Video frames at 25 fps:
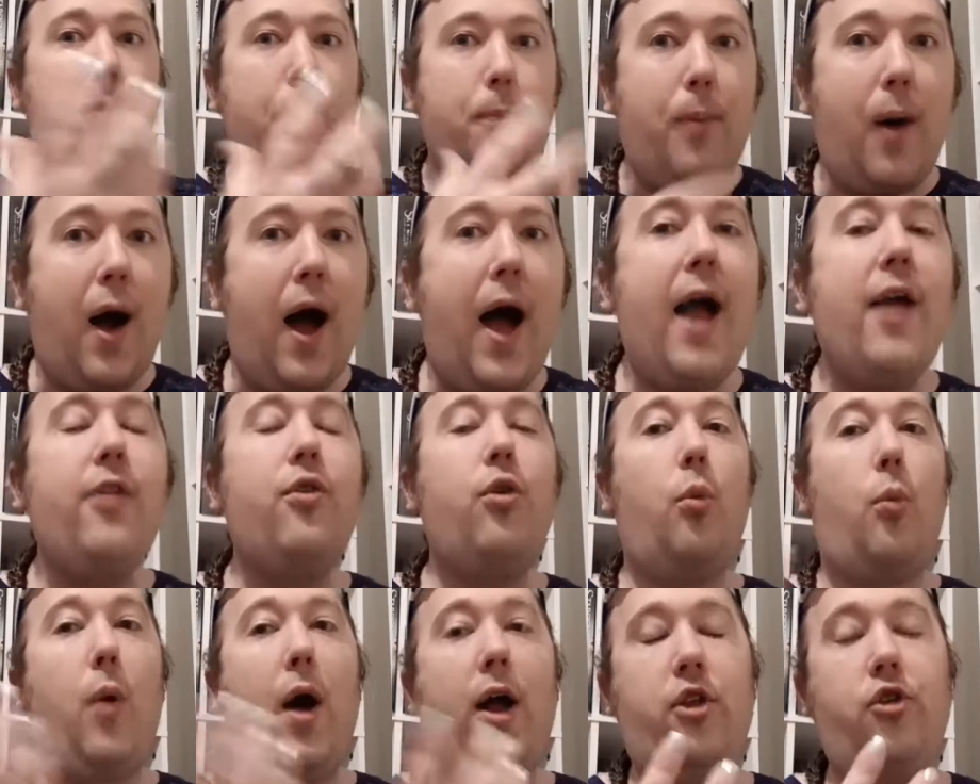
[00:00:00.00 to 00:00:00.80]
by
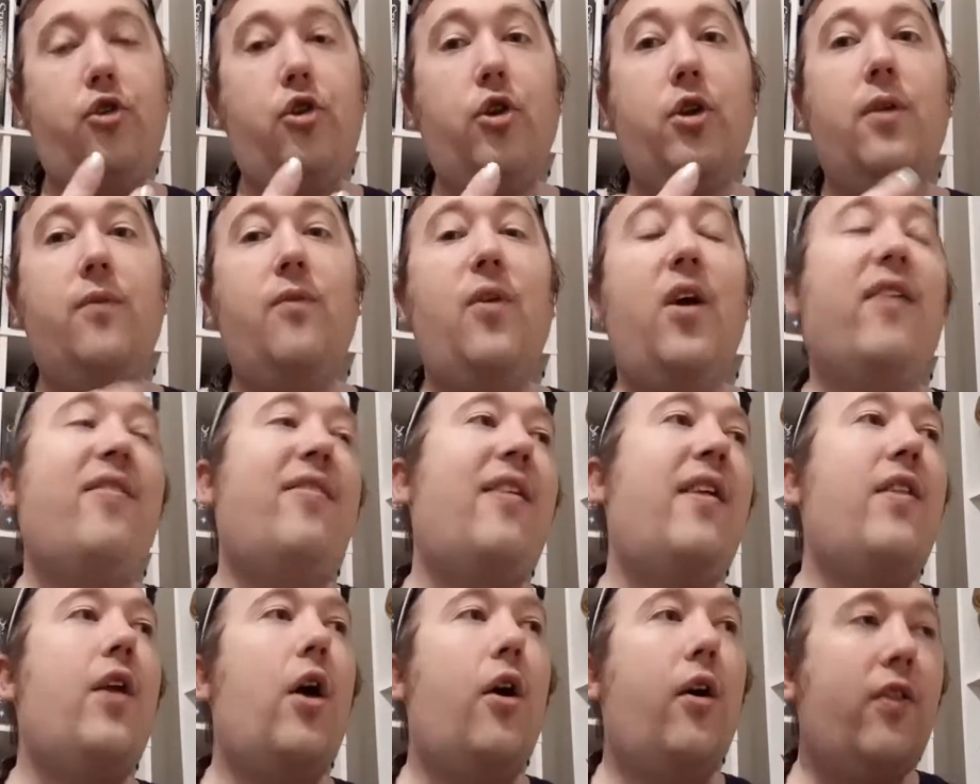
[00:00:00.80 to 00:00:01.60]
the one universe,
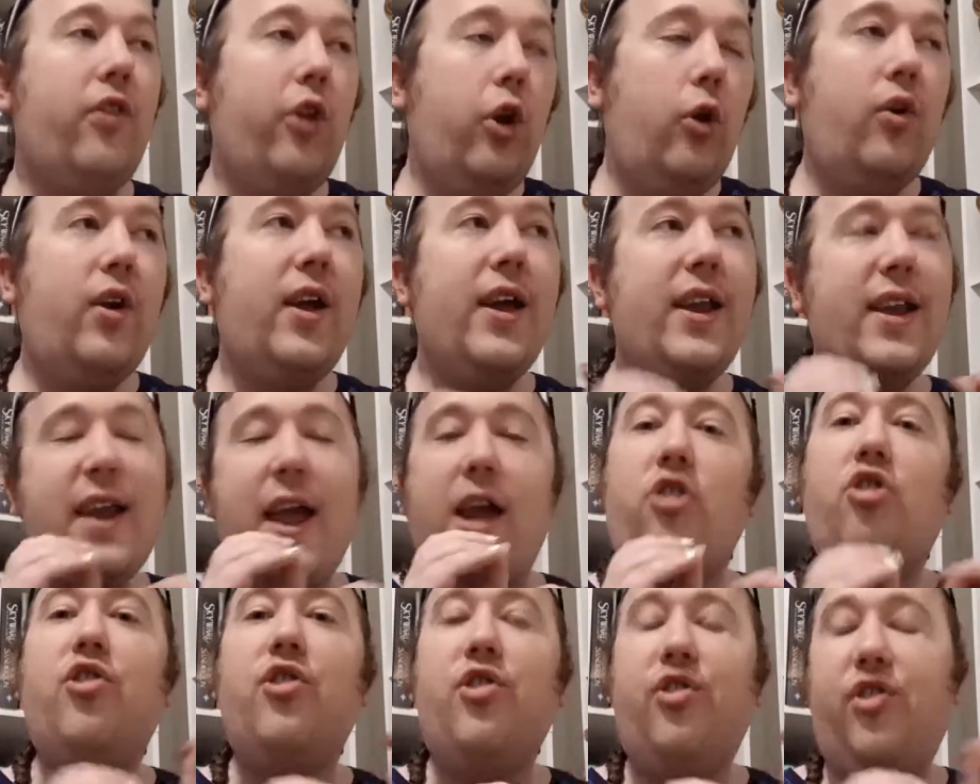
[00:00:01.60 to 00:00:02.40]
and there are little
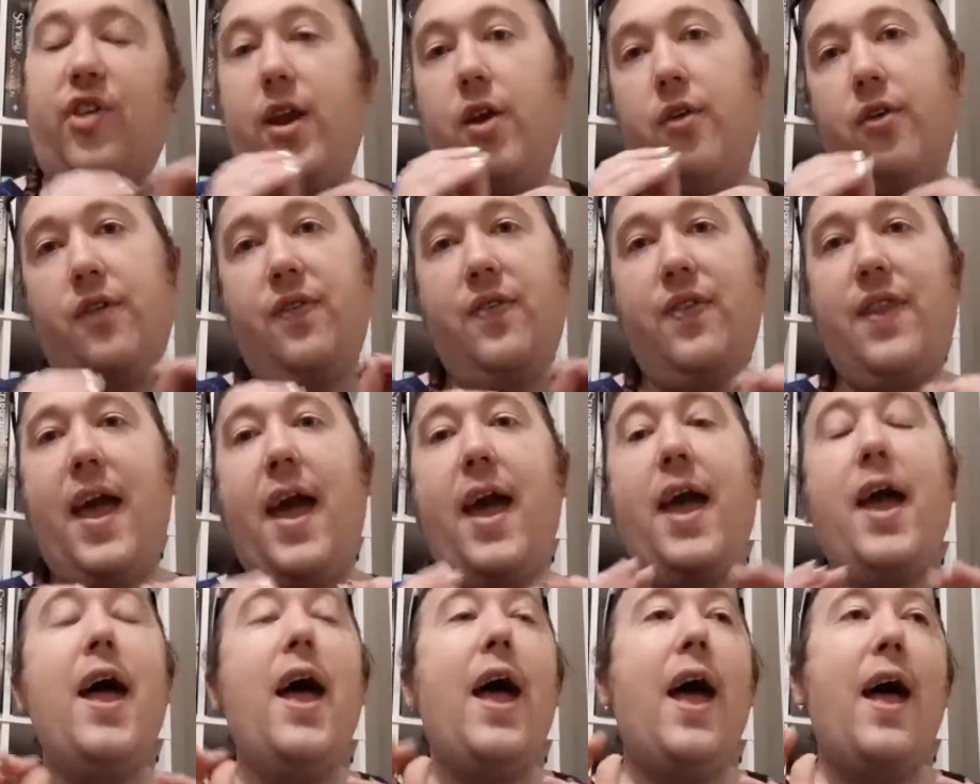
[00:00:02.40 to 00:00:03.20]
connections here and
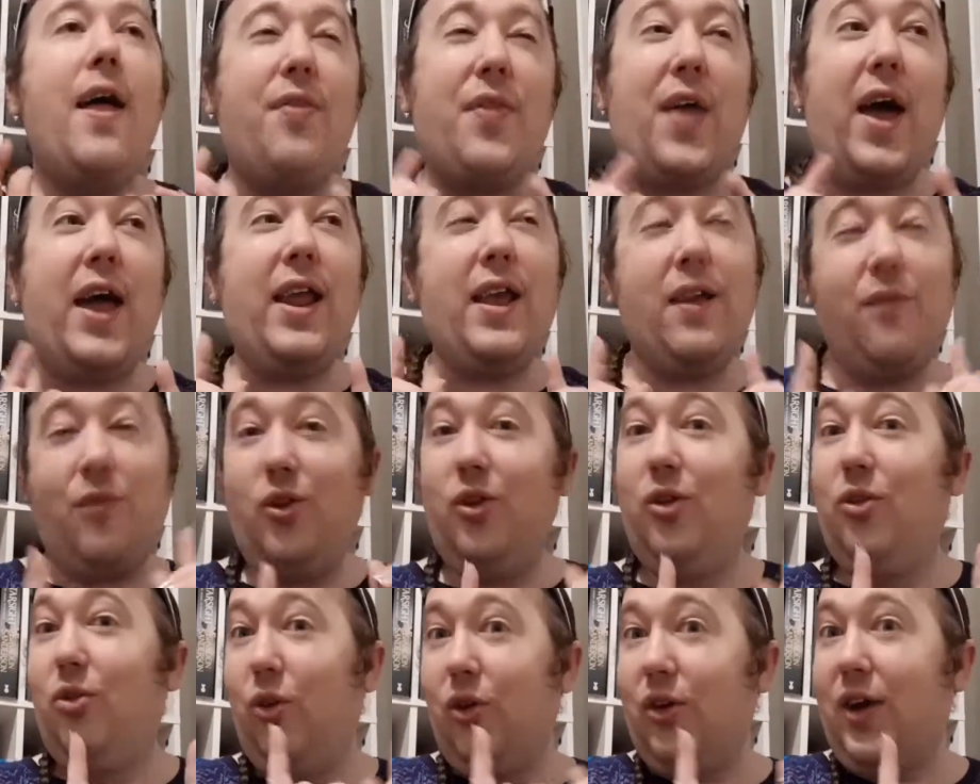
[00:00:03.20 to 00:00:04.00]
there that if
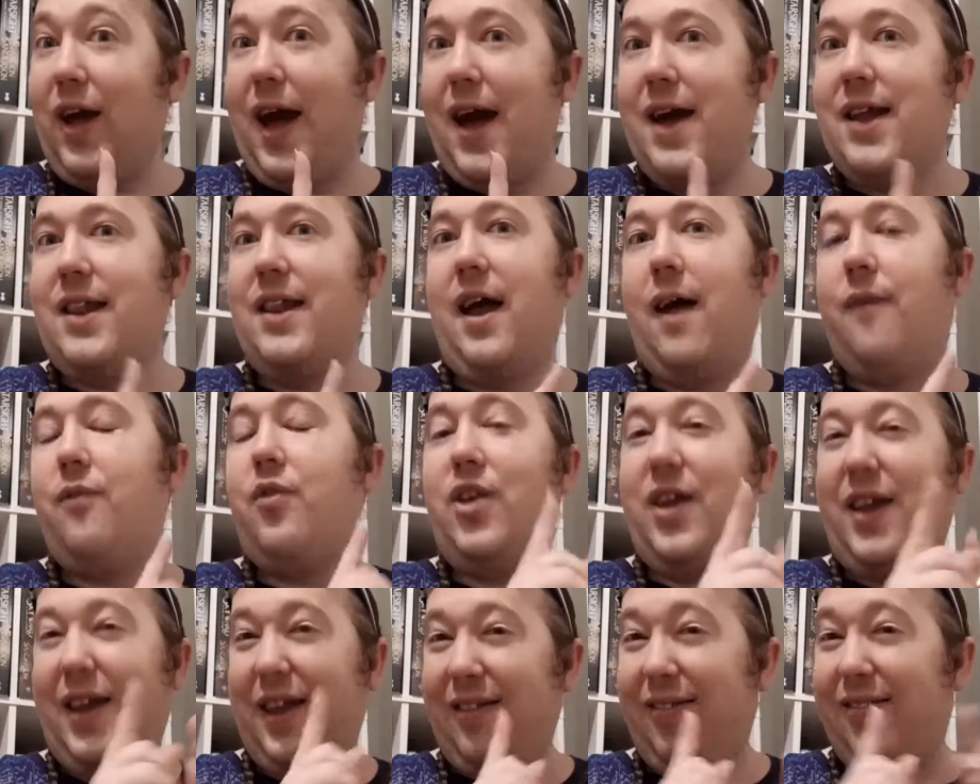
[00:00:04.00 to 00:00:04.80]
you look hard enough,
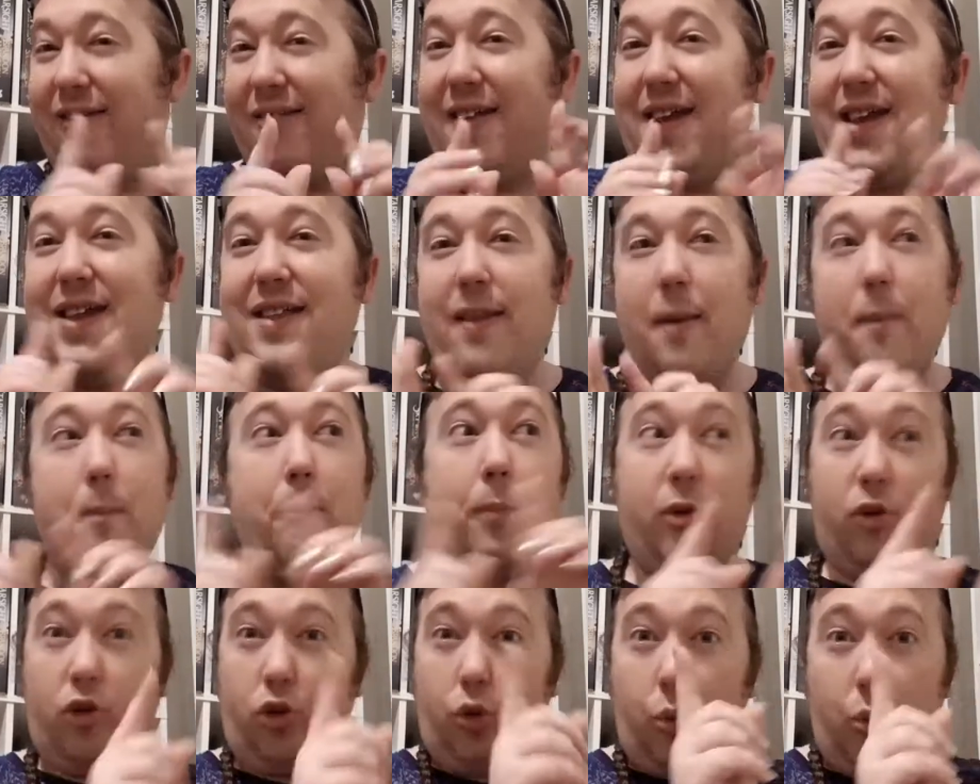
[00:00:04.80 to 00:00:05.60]
you can see them
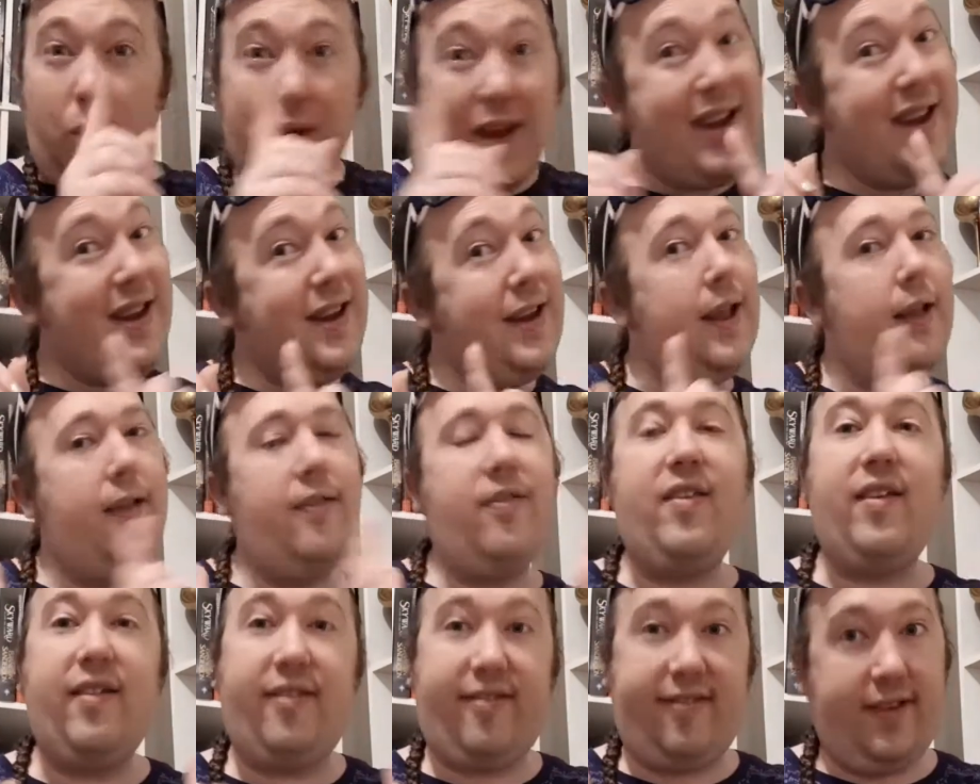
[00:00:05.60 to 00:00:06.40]
between
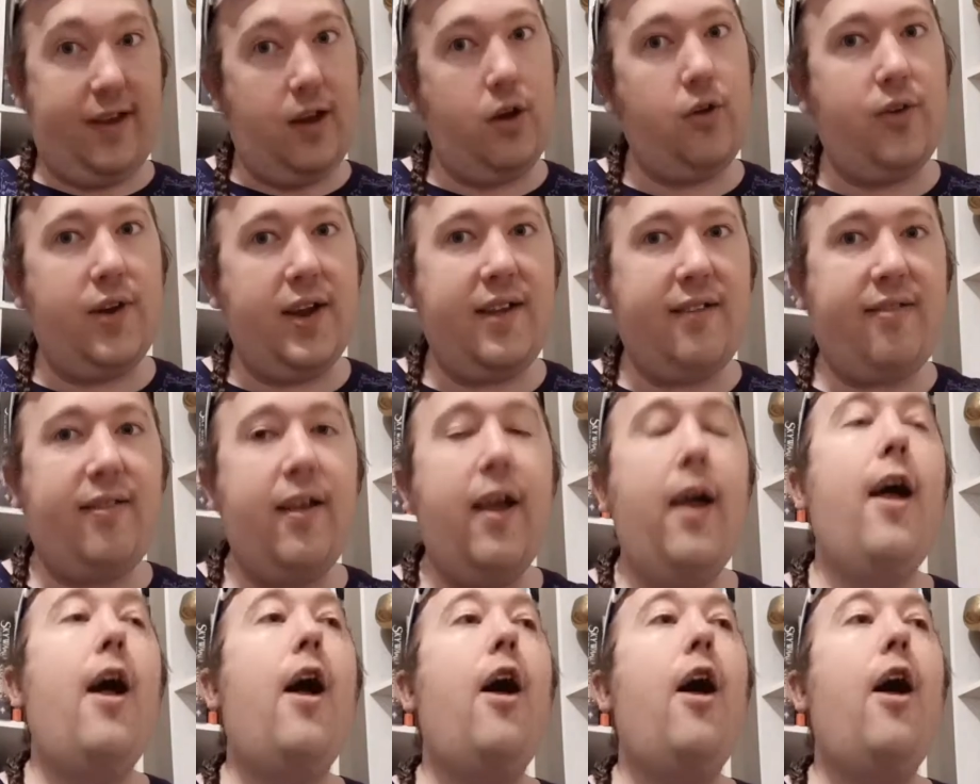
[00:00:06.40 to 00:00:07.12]
the series.